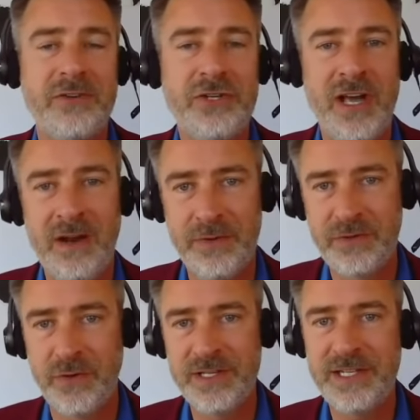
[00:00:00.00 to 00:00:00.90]
how China
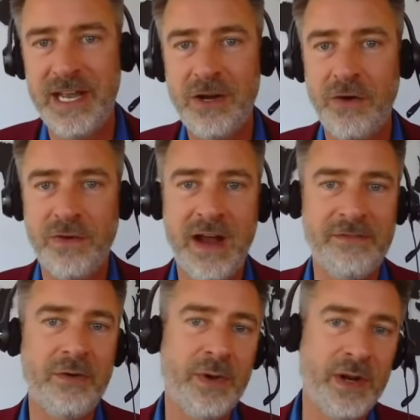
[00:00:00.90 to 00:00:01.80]
was going to take over
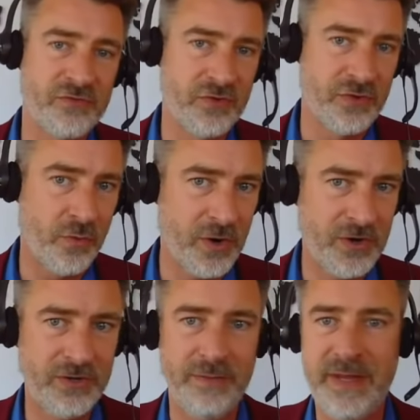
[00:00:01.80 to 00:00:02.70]
everyone and rule the
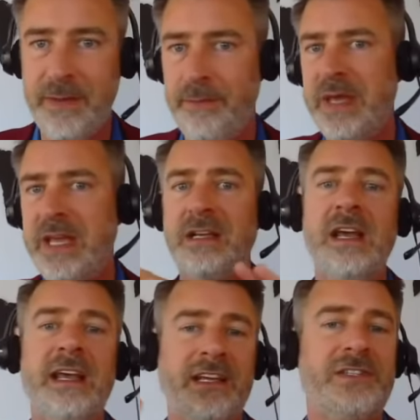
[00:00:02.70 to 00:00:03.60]
world and be a big
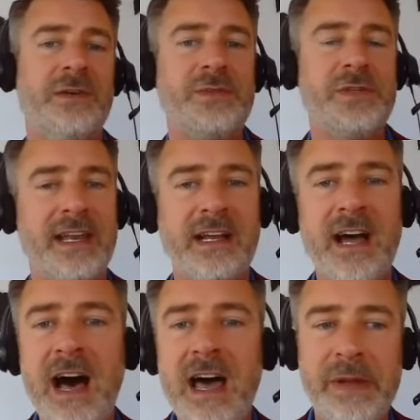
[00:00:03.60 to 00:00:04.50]
consumption led
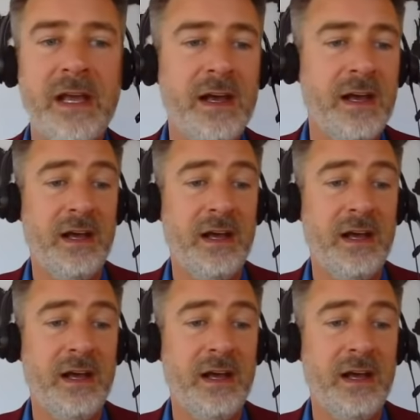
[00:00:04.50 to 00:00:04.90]
economy.